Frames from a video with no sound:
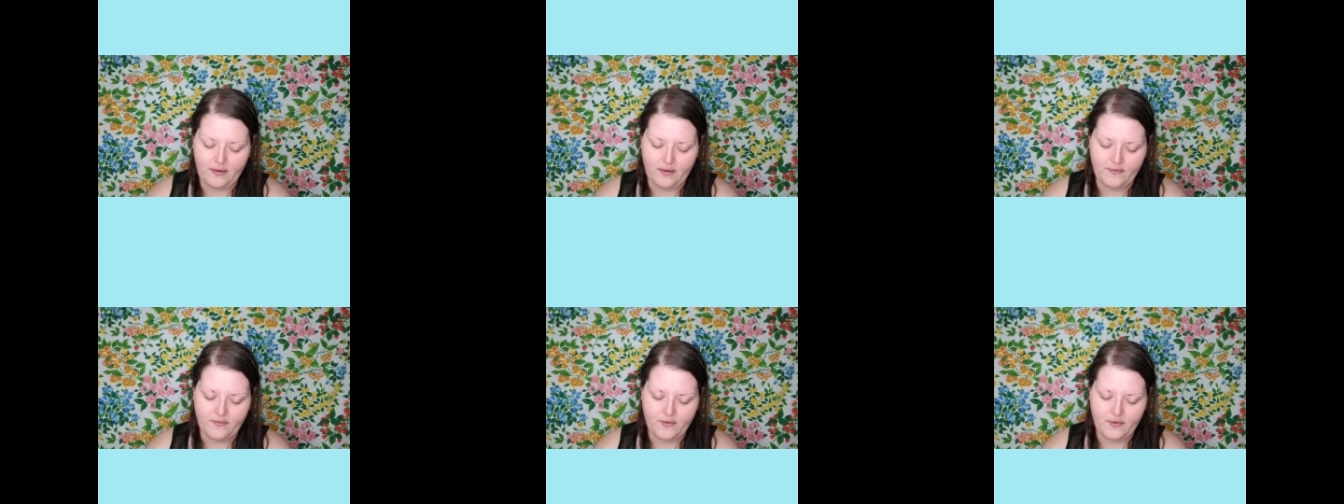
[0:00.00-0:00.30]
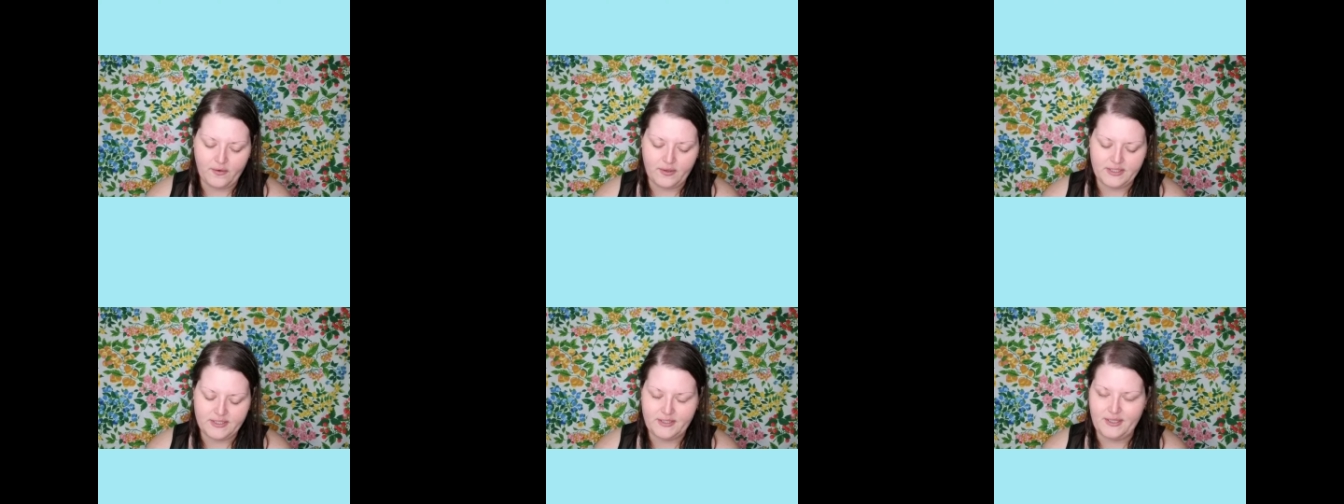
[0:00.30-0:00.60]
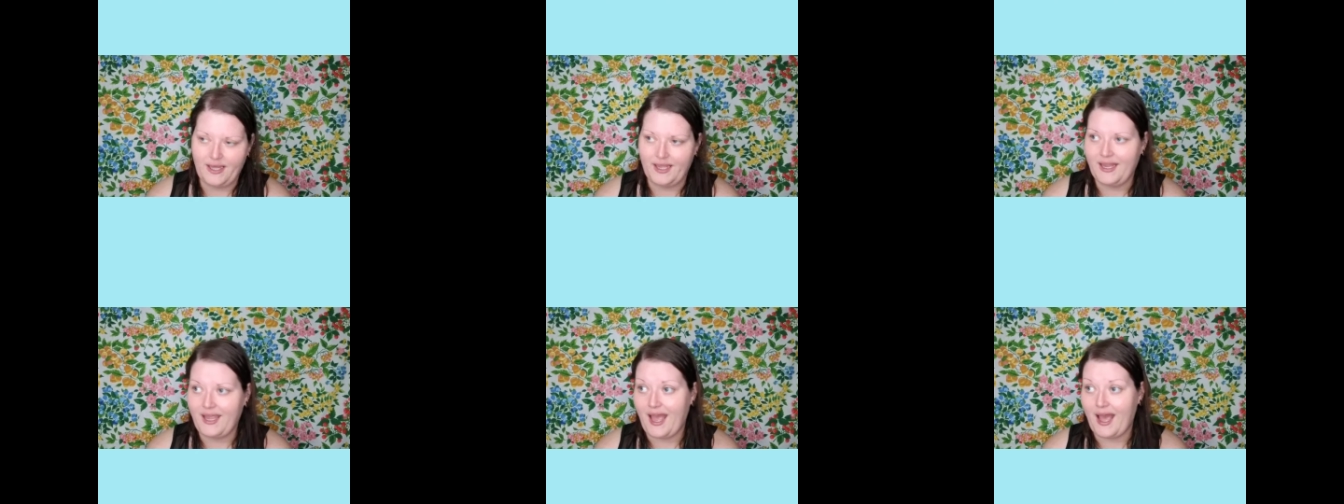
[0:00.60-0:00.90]
of course,
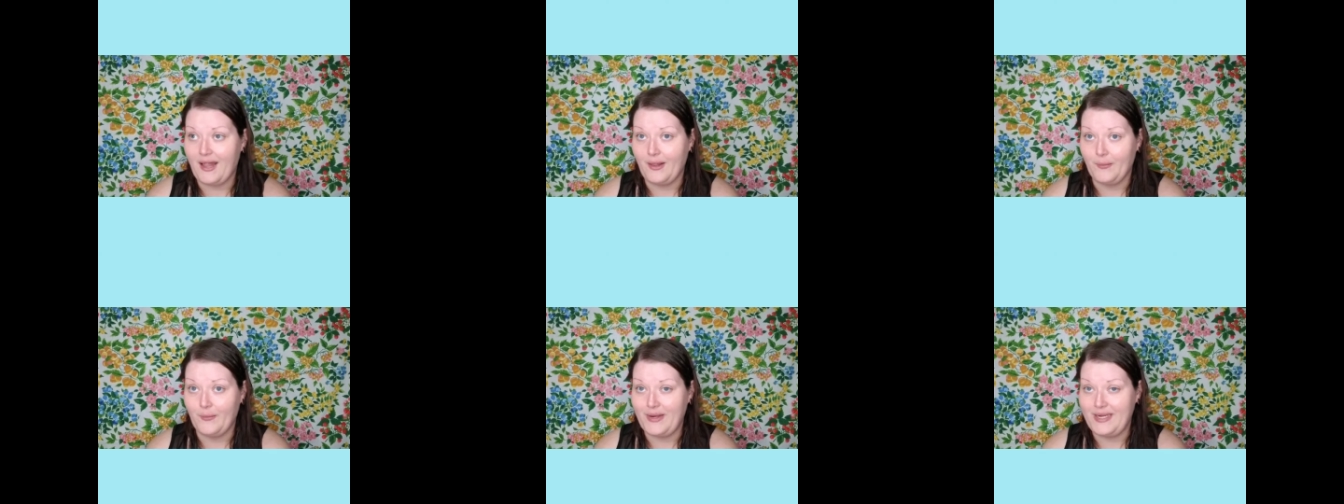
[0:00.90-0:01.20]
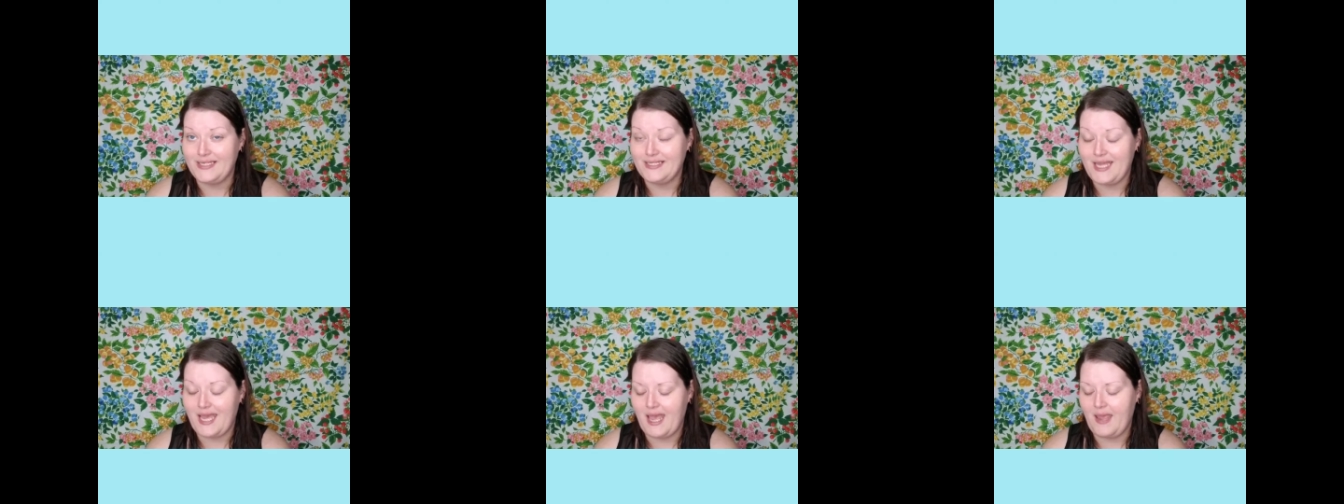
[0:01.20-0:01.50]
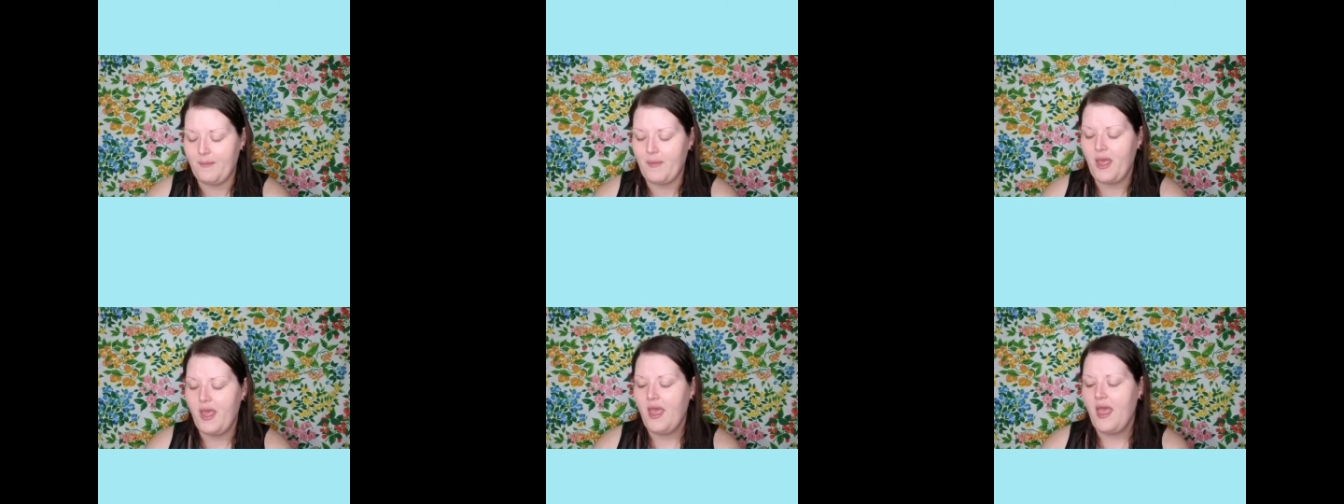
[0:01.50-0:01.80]
like Halloween
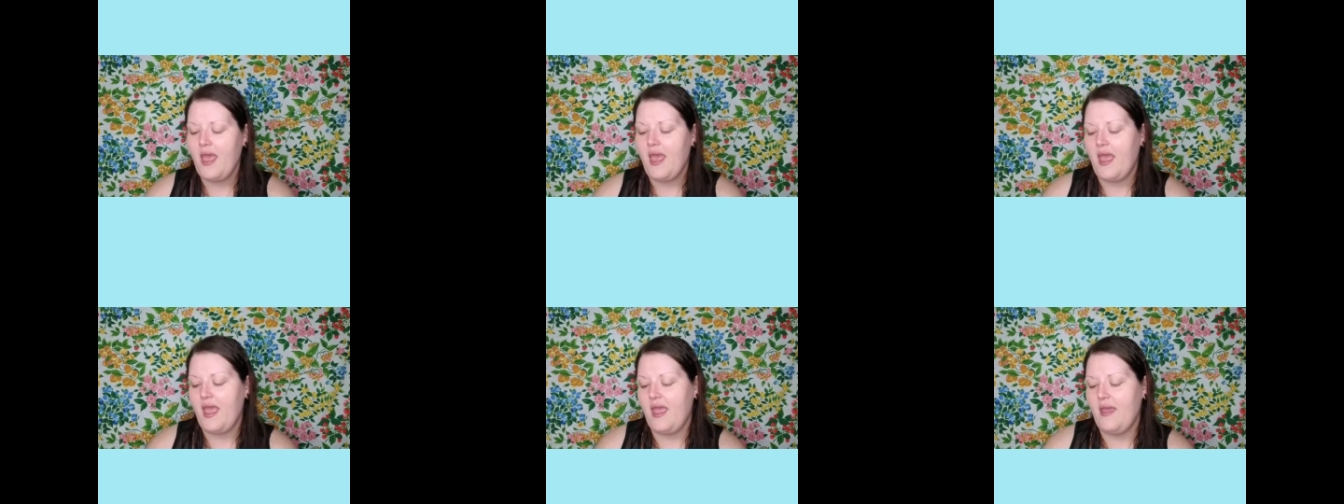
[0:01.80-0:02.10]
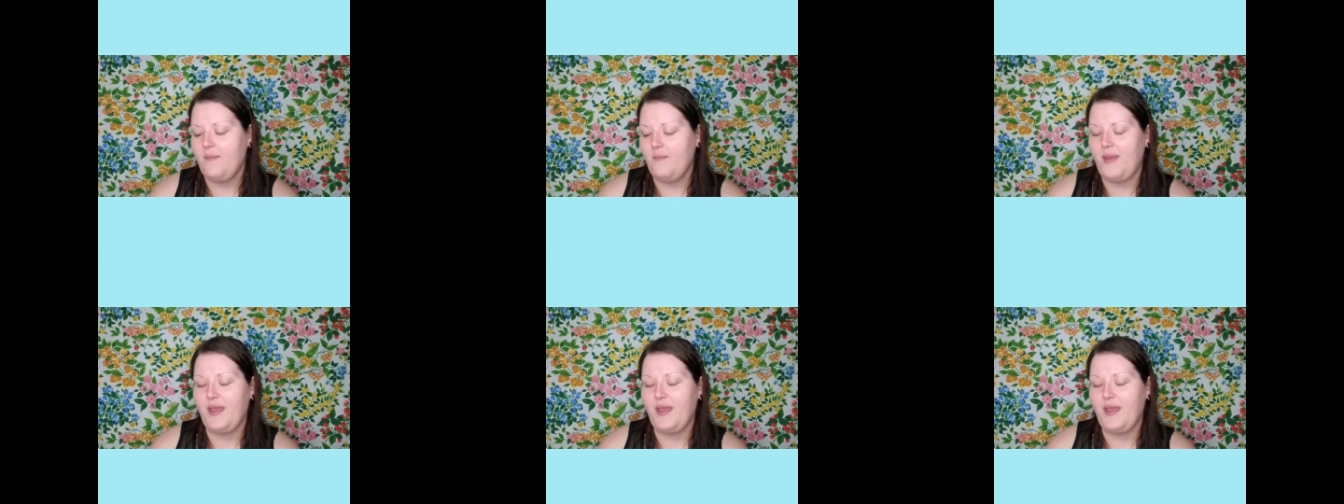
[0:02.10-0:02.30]
time, and